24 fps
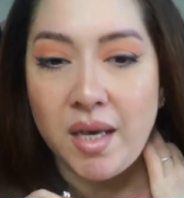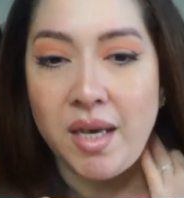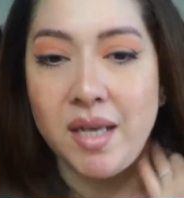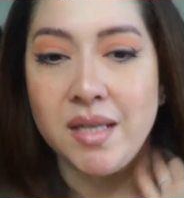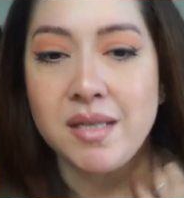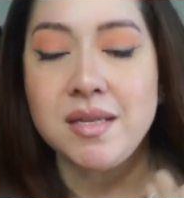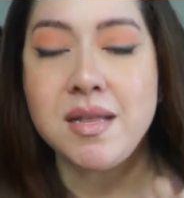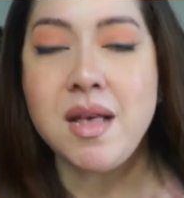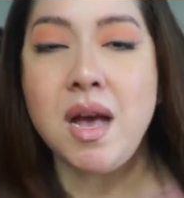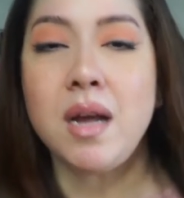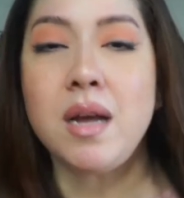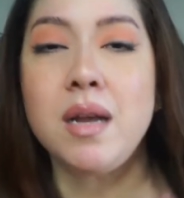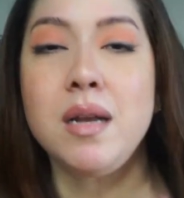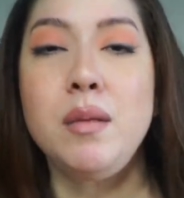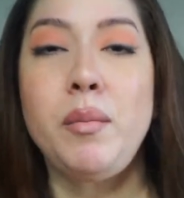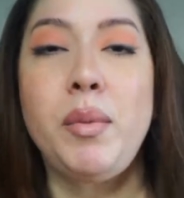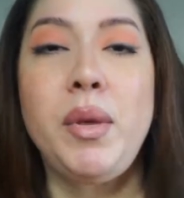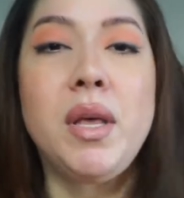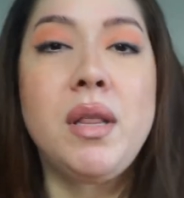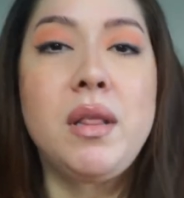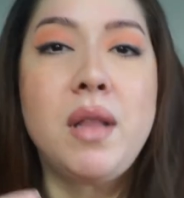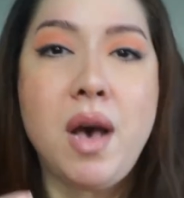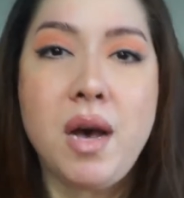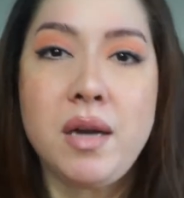it's not going to
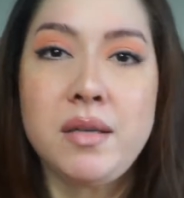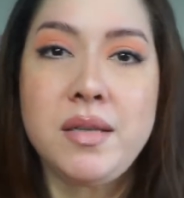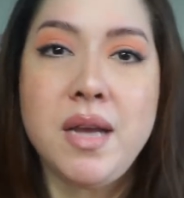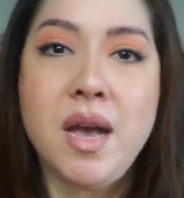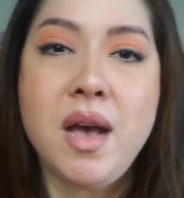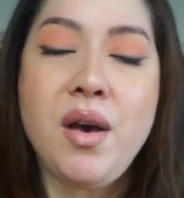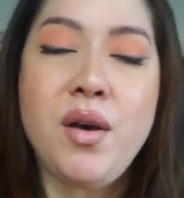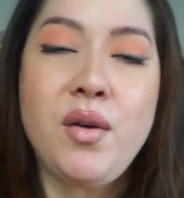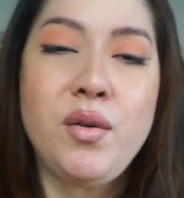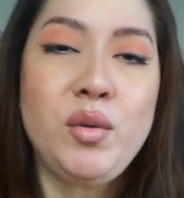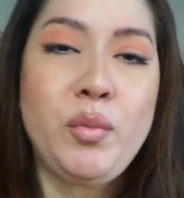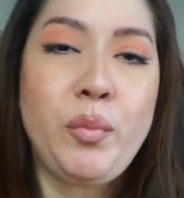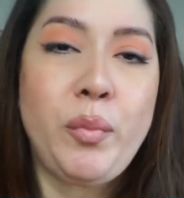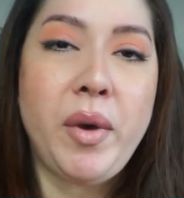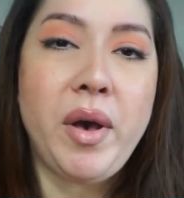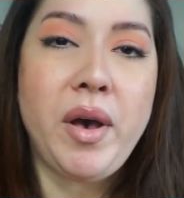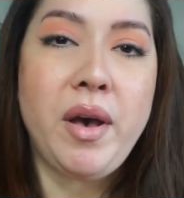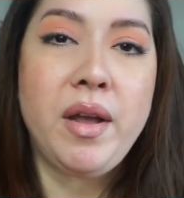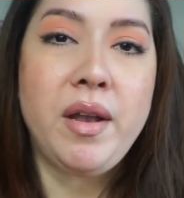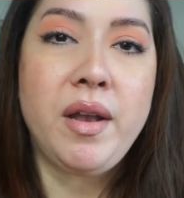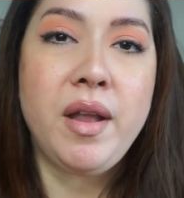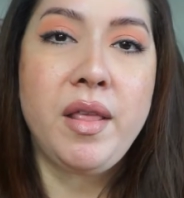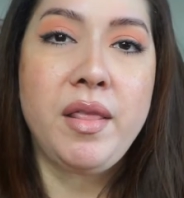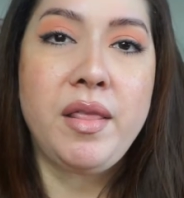be a lockdown,
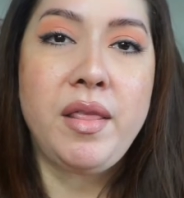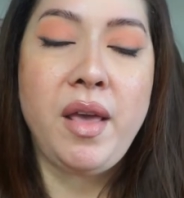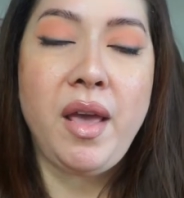but